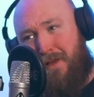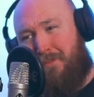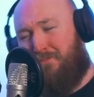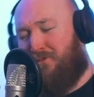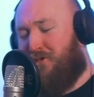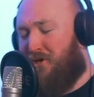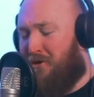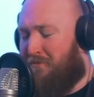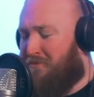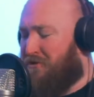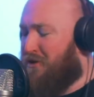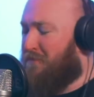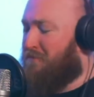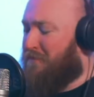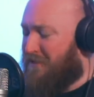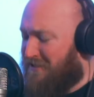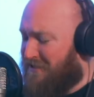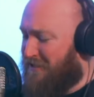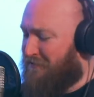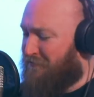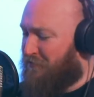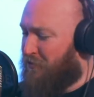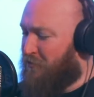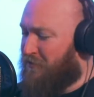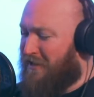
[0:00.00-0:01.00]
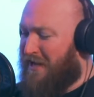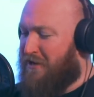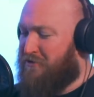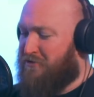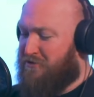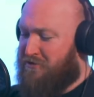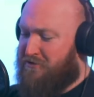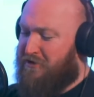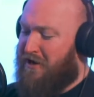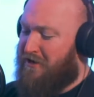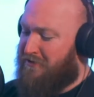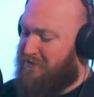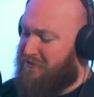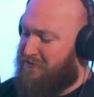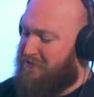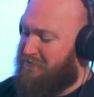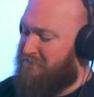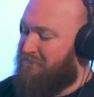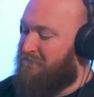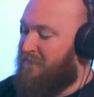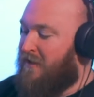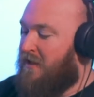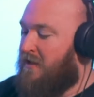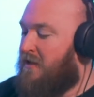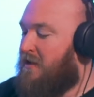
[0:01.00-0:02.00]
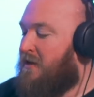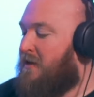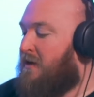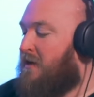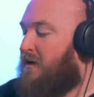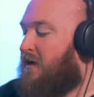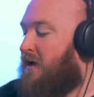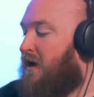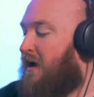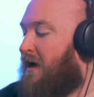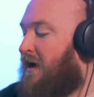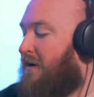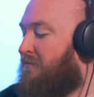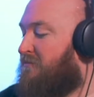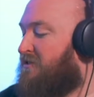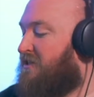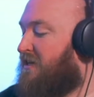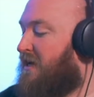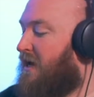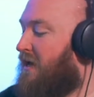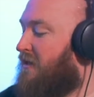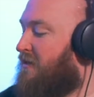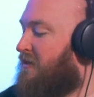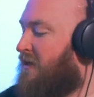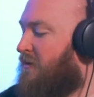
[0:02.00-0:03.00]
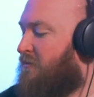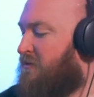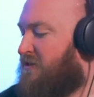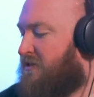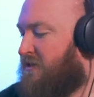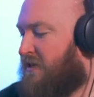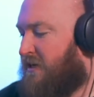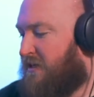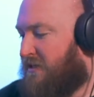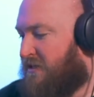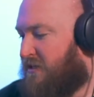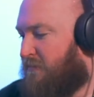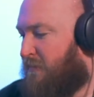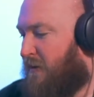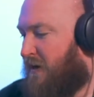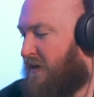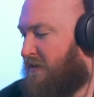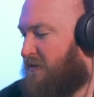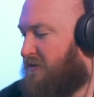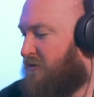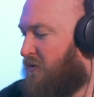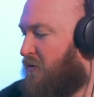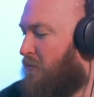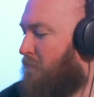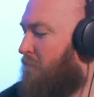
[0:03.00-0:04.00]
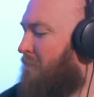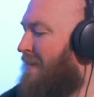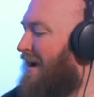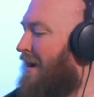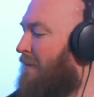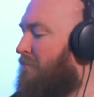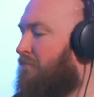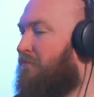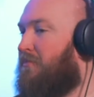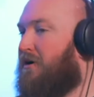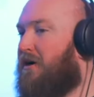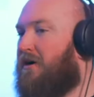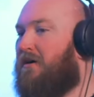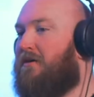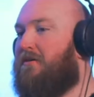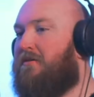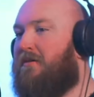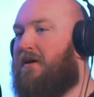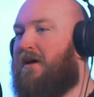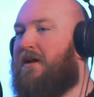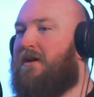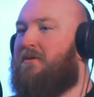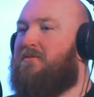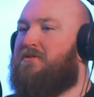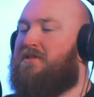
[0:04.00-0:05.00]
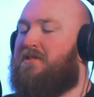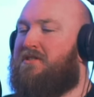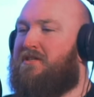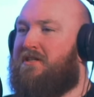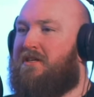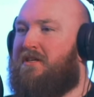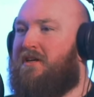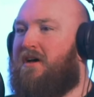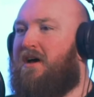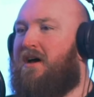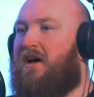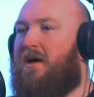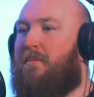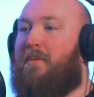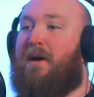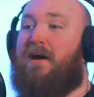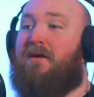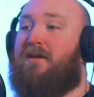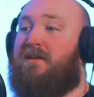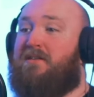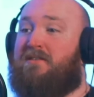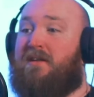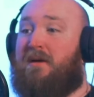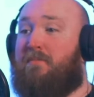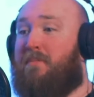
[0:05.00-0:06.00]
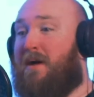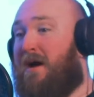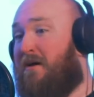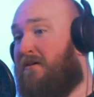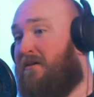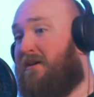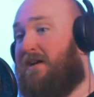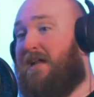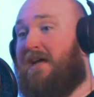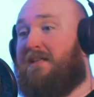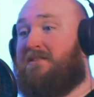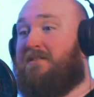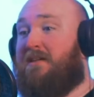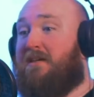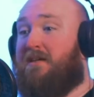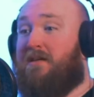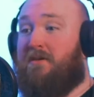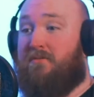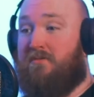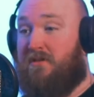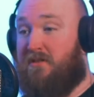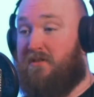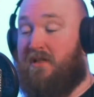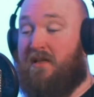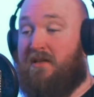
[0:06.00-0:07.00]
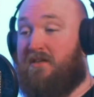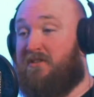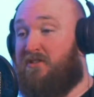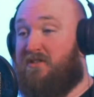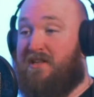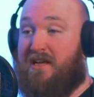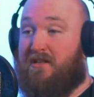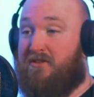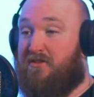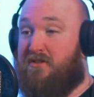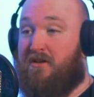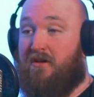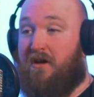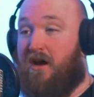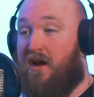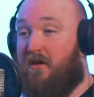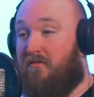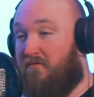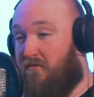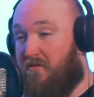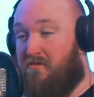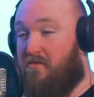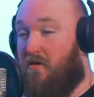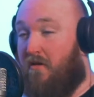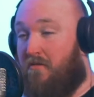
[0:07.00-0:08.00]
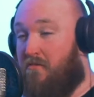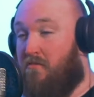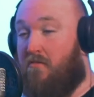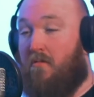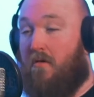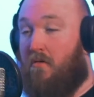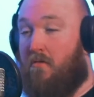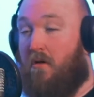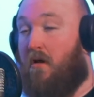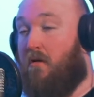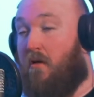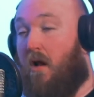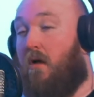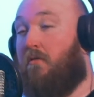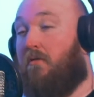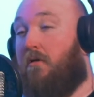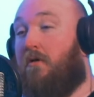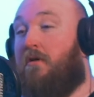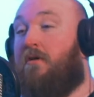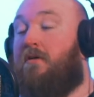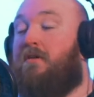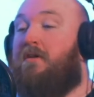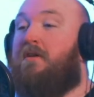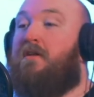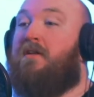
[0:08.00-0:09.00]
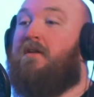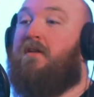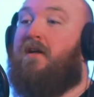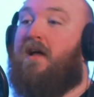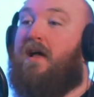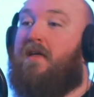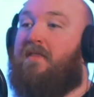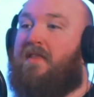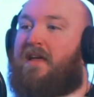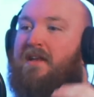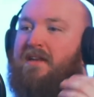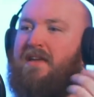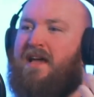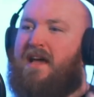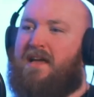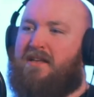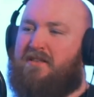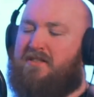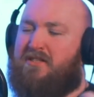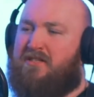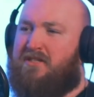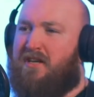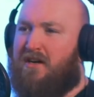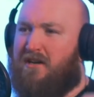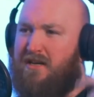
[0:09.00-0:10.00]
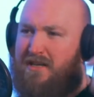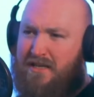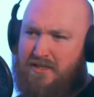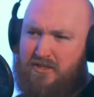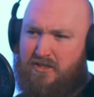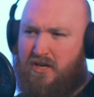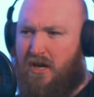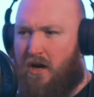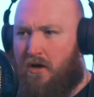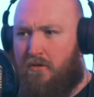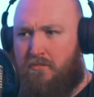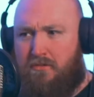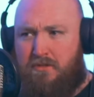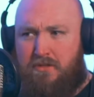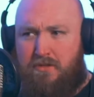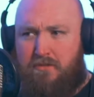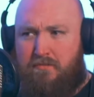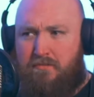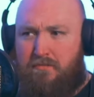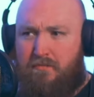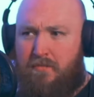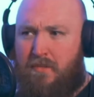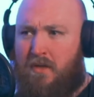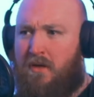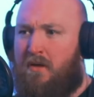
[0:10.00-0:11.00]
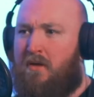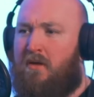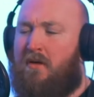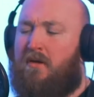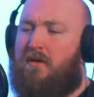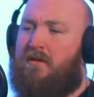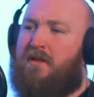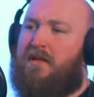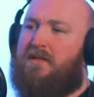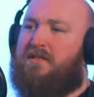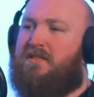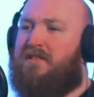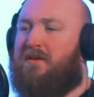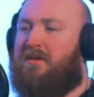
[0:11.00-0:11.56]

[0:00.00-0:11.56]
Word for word: I'm too, too busy for all those drugs. Um, so yeah, that was uh, Spice or Mamba, and it was just a guy. Apparently, he's like paralytic. He was just like stood still, going yeah, and then getting stuck in his coat. And